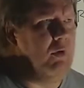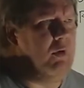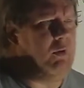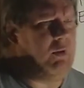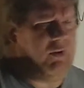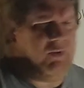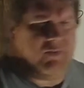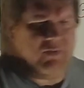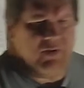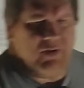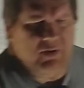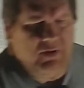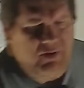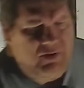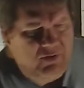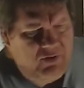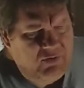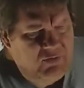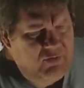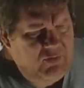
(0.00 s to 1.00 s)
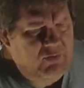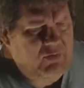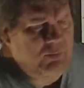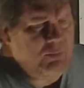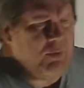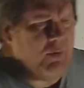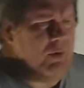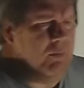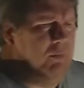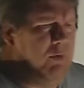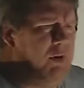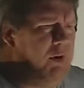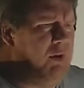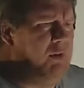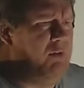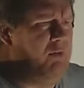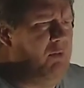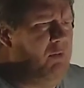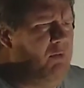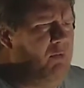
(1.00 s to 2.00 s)
Well, let's send the Justice Department
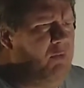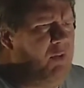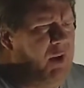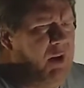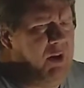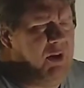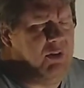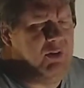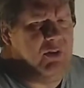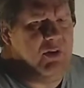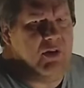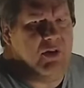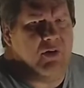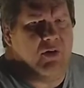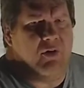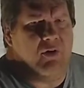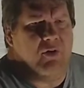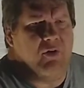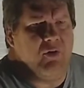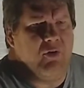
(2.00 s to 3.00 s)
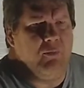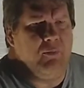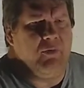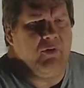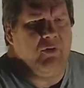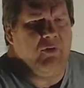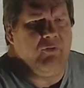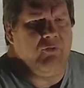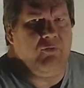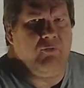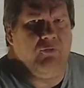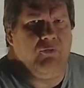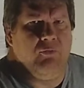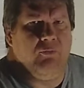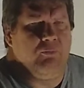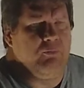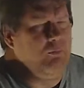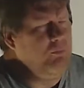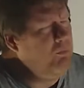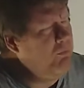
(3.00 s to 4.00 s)
in to invade the home of the
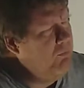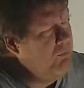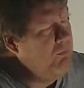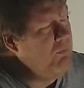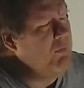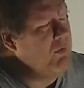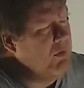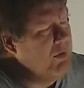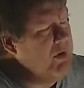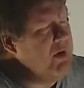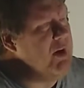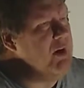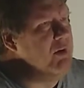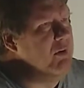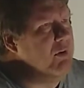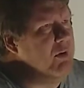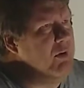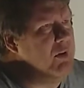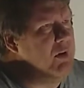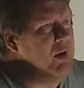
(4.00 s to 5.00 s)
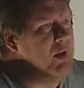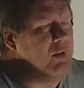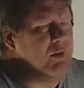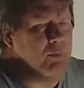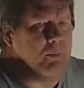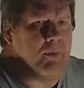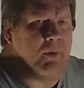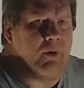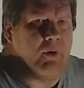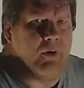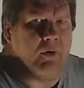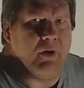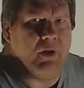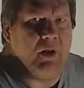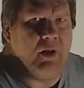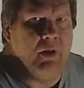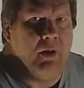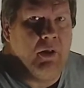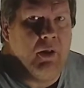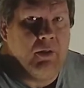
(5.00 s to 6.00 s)
leader of the other
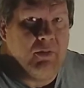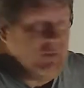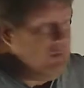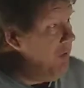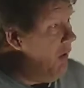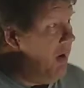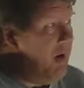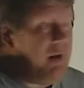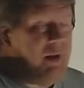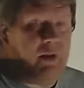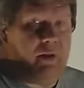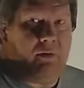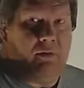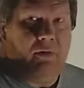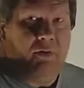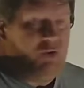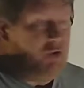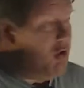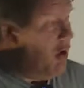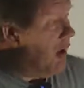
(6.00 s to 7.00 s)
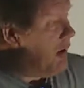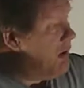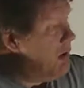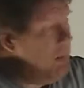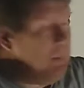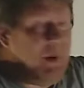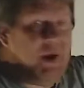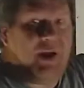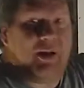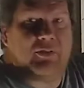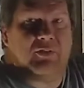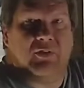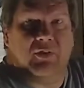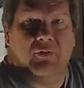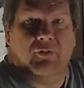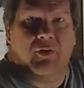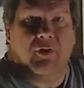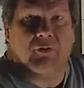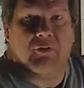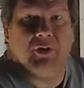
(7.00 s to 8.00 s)
party. Done it. Check the box.
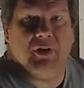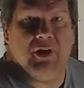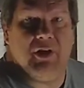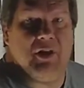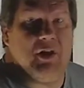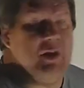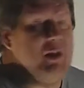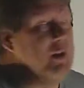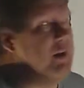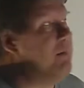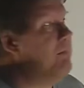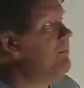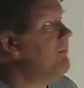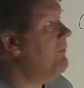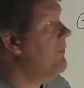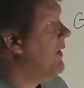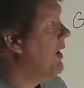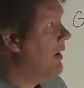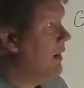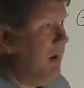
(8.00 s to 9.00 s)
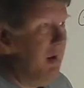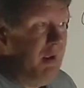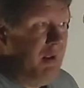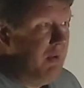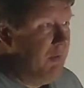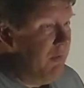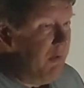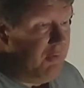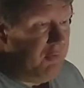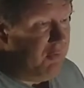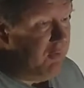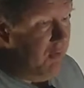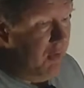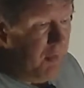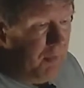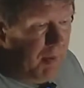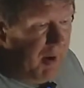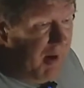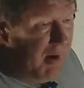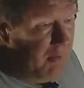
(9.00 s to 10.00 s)
They've already done it. There's
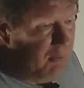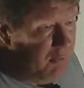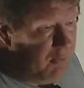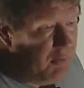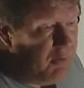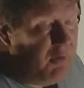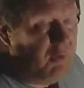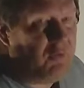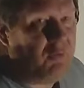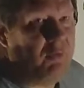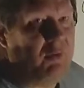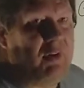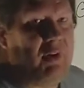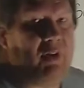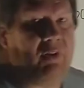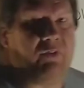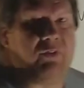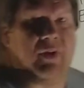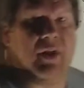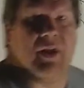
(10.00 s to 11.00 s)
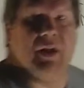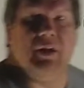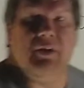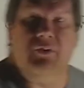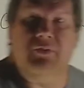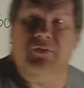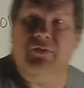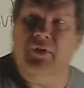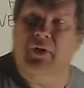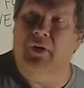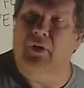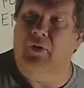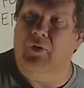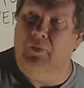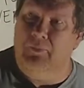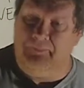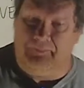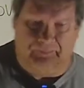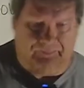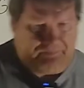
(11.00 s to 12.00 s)
no boundaries for these guys.
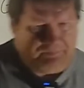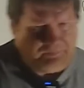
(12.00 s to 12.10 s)
So